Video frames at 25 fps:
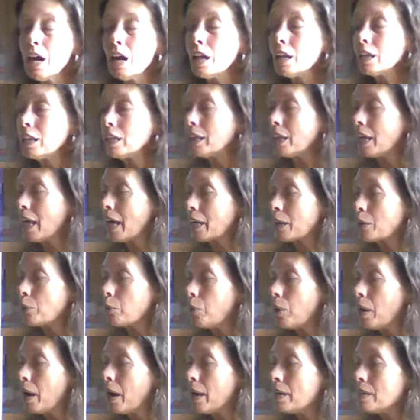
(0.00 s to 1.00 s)

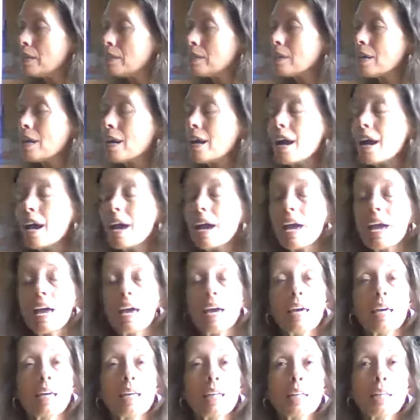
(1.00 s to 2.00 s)
Likewise,
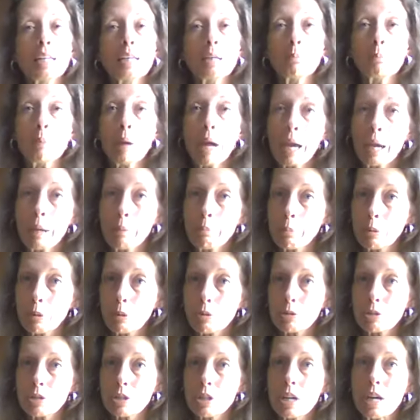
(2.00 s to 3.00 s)
any
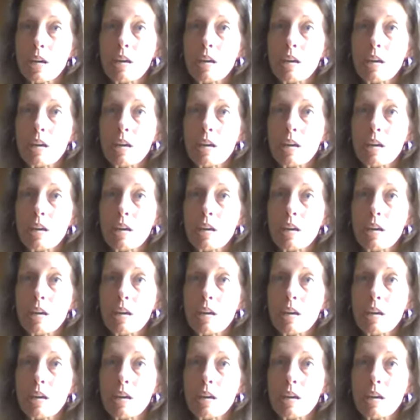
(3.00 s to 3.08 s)
papers